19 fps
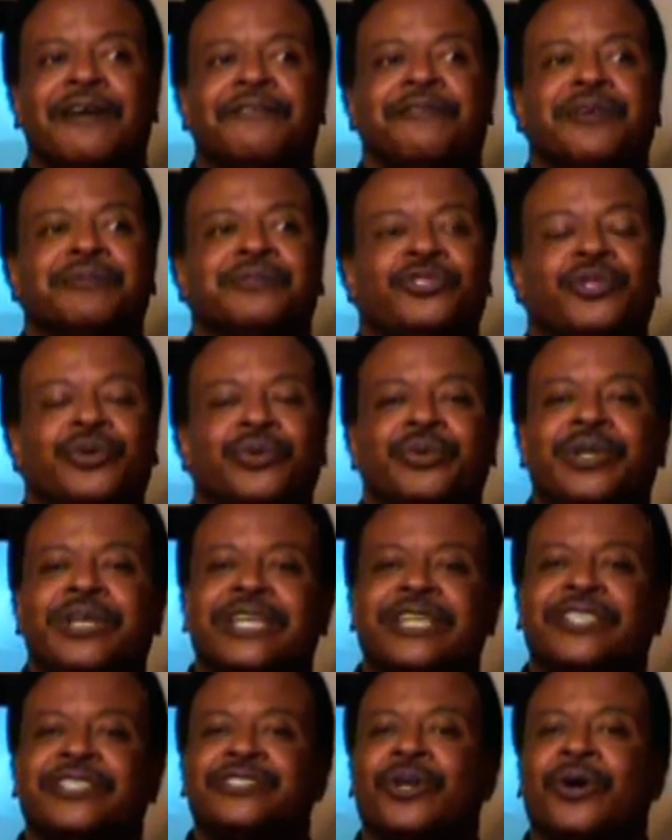from two
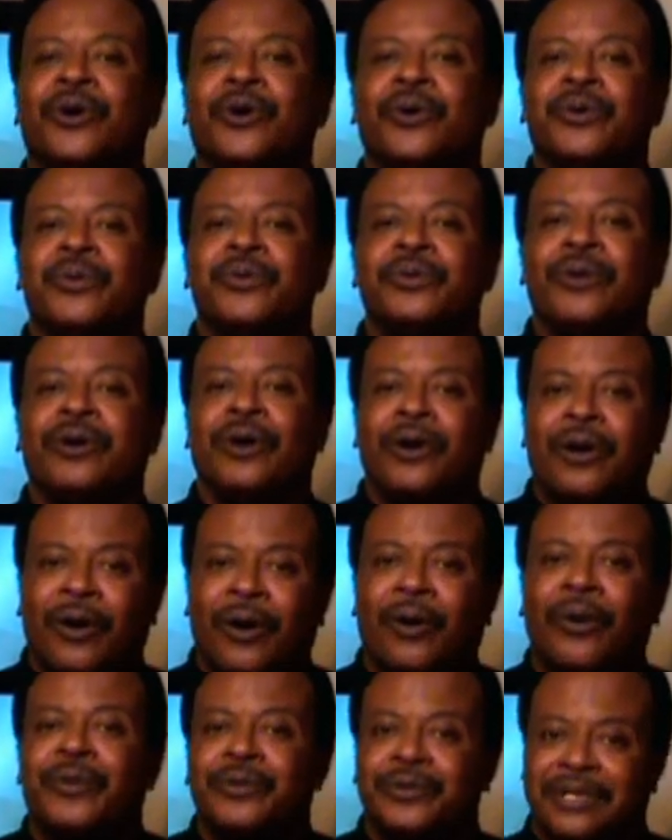years old
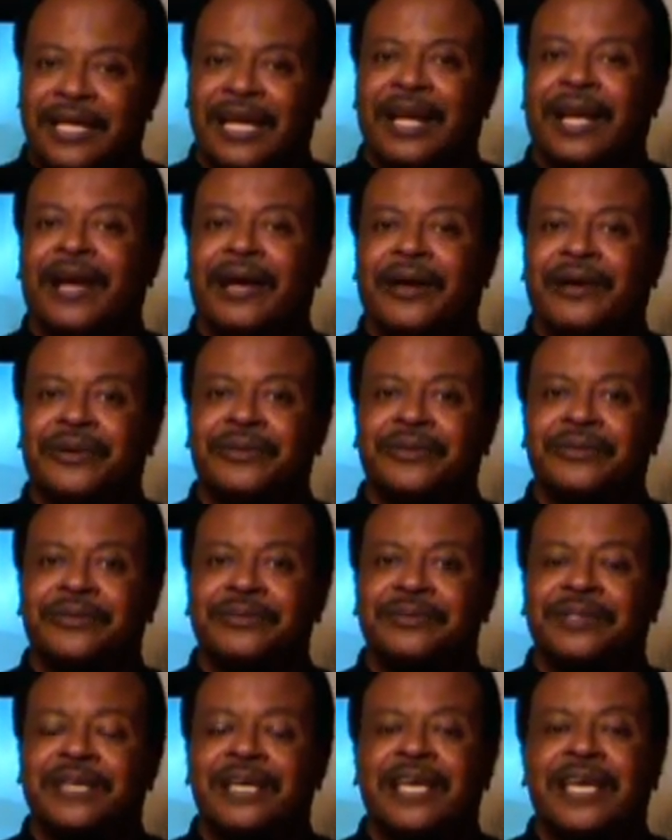on
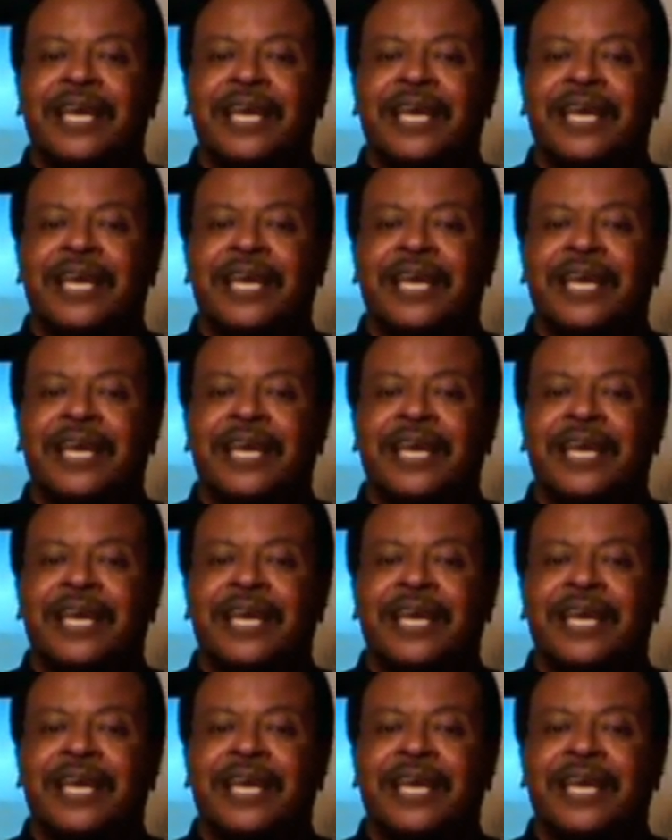down.